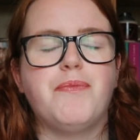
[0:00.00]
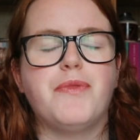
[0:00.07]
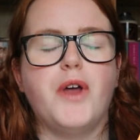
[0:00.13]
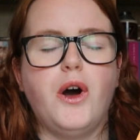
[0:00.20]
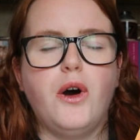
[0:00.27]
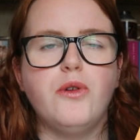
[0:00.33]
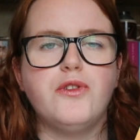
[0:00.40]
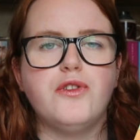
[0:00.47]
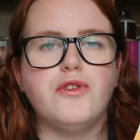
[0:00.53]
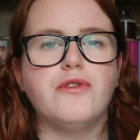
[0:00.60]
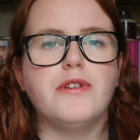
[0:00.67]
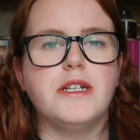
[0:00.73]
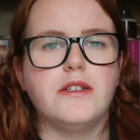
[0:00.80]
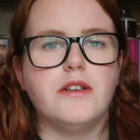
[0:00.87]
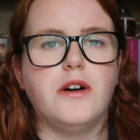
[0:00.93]
the whole
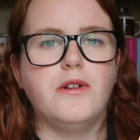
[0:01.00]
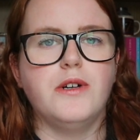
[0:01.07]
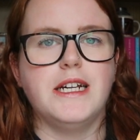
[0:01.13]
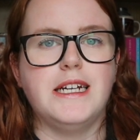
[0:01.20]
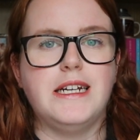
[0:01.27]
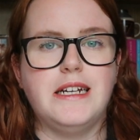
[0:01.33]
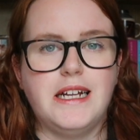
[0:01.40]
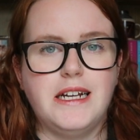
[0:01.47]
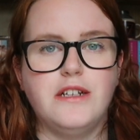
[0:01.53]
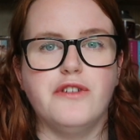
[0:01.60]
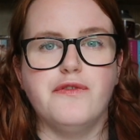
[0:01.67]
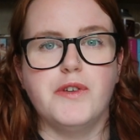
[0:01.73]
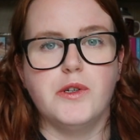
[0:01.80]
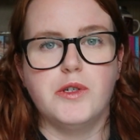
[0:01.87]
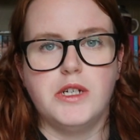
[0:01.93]
story is told in an
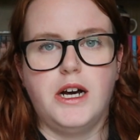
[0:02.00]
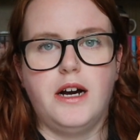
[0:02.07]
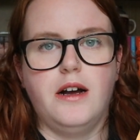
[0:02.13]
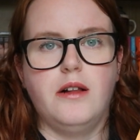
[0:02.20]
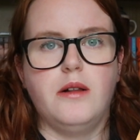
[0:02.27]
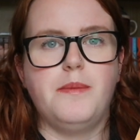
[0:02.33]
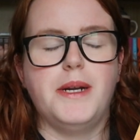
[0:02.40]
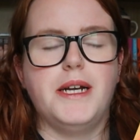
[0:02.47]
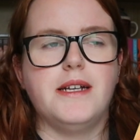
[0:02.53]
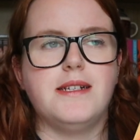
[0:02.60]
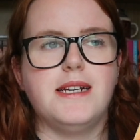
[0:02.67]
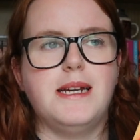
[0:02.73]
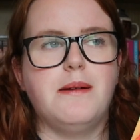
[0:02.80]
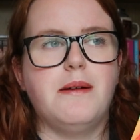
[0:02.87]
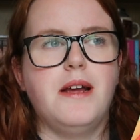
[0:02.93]
interview style, but it's
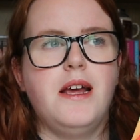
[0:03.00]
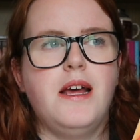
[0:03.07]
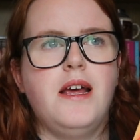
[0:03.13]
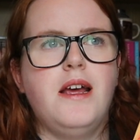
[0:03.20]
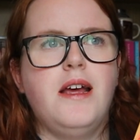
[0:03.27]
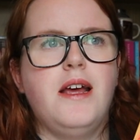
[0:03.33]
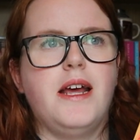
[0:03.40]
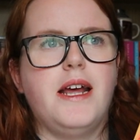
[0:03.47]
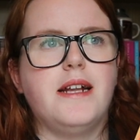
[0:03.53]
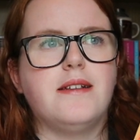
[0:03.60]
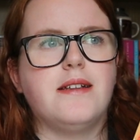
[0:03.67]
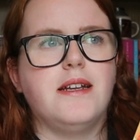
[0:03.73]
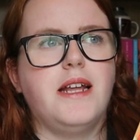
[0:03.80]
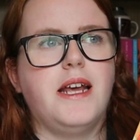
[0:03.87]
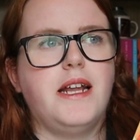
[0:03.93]
an